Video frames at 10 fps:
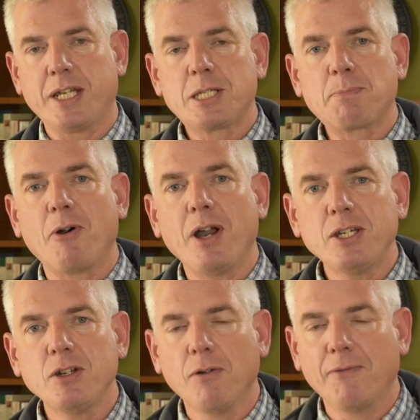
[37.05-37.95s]

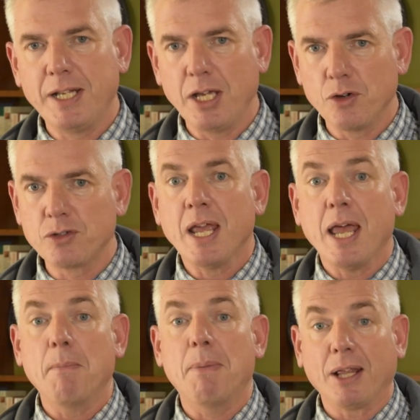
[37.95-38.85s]
inspirational
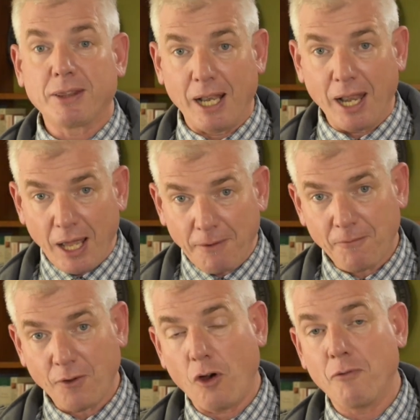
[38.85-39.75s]
videos about the
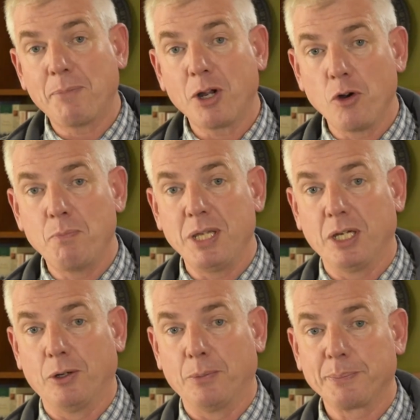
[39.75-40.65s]
life of Padre
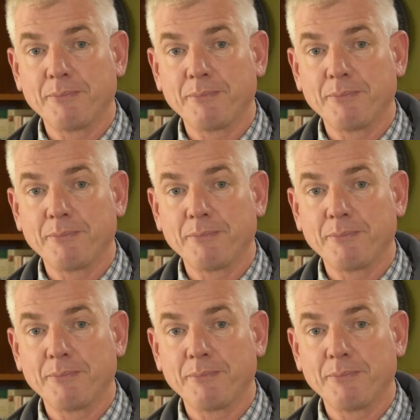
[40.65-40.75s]
Pio.